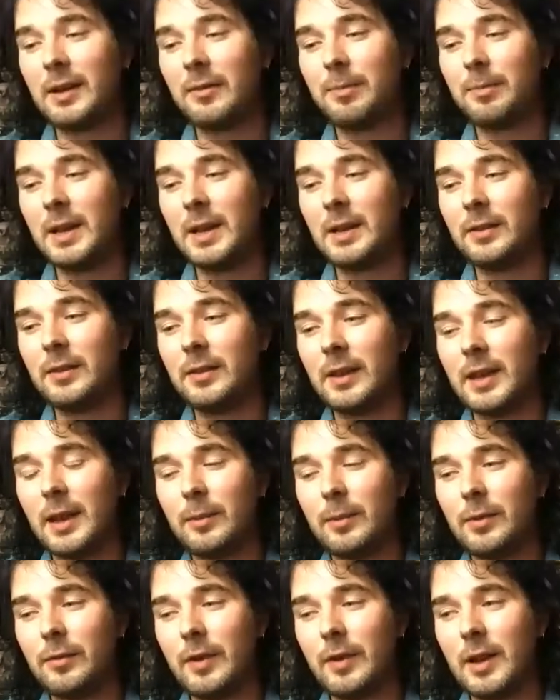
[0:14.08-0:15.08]
been into game
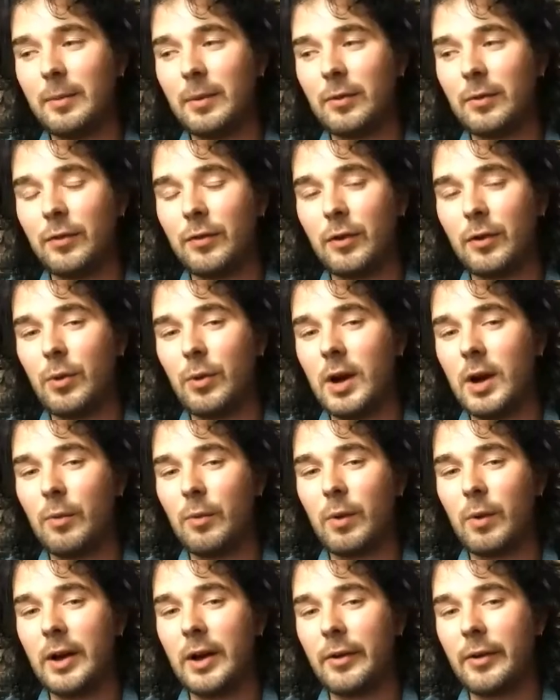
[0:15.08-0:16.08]
development for quite a
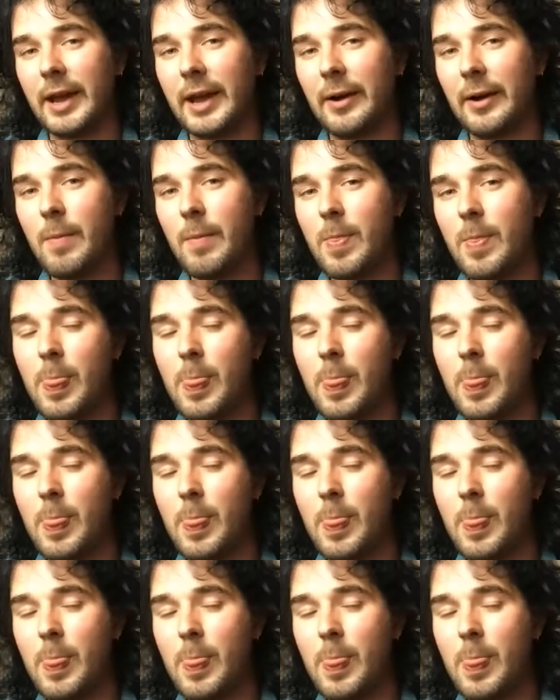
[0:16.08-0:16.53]
while now.